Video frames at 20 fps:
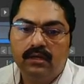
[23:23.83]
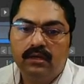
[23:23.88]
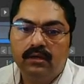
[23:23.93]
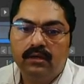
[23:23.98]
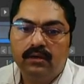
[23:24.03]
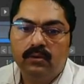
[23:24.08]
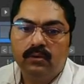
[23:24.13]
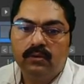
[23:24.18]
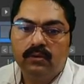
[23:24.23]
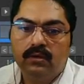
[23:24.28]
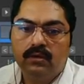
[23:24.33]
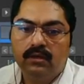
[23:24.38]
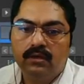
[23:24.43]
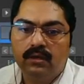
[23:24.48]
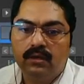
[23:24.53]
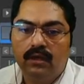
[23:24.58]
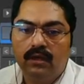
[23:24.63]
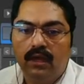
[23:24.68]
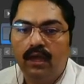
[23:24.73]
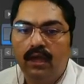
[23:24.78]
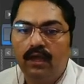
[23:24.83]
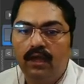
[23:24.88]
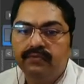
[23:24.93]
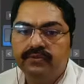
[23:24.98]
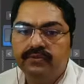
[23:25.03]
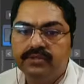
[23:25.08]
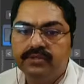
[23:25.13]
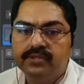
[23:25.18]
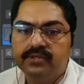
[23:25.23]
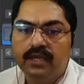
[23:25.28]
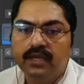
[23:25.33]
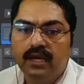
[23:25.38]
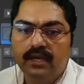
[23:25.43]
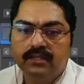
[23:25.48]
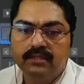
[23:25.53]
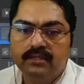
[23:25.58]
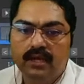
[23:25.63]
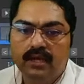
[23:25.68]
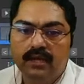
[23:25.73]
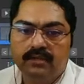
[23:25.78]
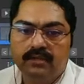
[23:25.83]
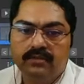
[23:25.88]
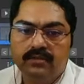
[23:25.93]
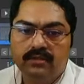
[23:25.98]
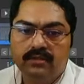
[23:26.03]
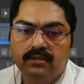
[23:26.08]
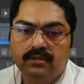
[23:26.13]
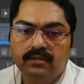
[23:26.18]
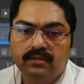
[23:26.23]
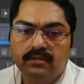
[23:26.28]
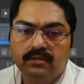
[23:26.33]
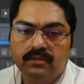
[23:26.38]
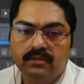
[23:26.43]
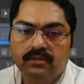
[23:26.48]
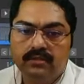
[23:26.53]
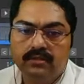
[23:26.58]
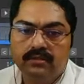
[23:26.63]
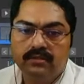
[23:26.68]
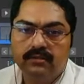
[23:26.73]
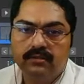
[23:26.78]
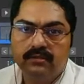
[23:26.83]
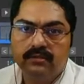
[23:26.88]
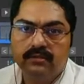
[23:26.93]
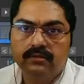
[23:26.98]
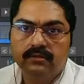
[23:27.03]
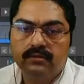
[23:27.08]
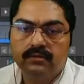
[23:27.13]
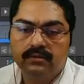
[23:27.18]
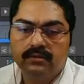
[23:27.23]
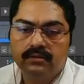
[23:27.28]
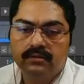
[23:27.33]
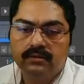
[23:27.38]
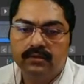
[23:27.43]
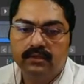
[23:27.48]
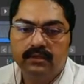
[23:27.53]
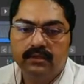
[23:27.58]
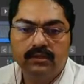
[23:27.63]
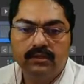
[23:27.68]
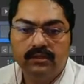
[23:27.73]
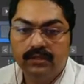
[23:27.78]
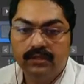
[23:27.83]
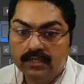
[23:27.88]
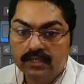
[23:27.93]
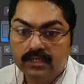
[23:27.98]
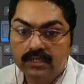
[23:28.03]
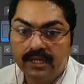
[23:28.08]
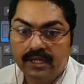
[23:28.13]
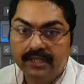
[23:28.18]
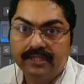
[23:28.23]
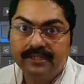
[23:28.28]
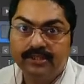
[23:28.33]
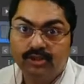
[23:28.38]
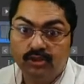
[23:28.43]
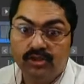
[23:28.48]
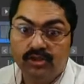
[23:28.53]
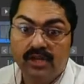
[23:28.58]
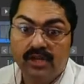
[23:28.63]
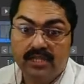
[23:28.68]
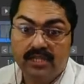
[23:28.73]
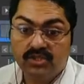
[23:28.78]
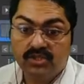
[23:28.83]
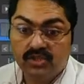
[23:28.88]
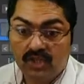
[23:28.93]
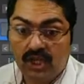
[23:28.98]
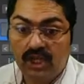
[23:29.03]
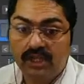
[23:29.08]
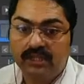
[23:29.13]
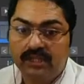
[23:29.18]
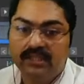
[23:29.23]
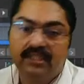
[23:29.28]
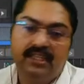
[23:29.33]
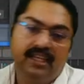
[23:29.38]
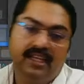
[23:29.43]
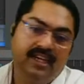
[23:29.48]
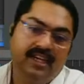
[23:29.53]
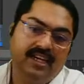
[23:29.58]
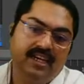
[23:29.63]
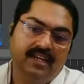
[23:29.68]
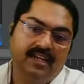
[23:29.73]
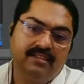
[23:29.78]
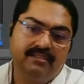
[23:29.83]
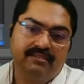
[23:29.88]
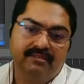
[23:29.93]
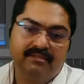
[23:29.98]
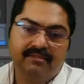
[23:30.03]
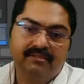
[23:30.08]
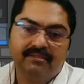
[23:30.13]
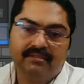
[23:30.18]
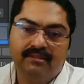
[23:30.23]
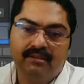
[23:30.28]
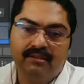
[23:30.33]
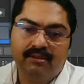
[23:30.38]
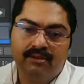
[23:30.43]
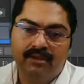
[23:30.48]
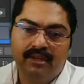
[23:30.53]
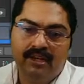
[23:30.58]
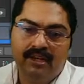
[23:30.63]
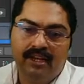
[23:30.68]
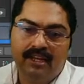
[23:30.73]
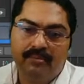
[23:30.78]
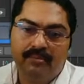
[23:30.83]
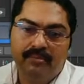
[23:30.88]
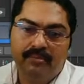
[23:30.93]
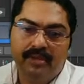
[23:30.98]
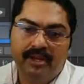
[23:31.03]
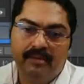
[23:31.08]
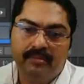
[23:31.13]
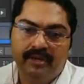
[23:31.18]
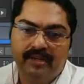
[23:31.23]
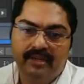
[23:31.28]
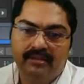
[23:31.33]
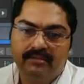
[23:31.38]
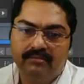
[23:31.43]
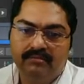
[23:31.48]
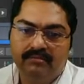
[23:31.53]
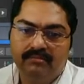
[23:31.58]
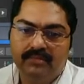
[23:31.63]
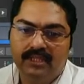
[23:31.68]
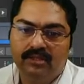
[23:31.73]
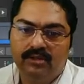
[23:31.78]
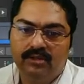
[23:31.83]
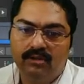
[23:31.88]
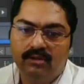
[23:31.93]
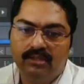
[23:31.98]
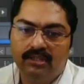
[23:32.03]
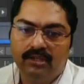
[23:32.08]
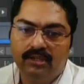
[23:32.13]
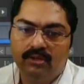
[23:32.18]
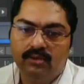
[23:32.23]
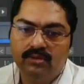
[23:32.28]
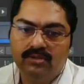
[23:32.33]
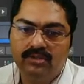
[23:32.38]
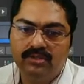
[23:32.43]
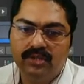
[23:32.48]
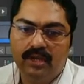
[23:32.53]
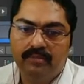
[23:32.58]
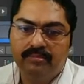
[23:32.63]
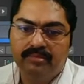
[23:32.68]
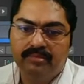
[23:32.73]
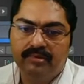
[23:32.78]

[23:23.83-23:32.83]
Okay, this is X axis. You can see it? You can't see it. It's looking like a pyramid, but not in a good shape.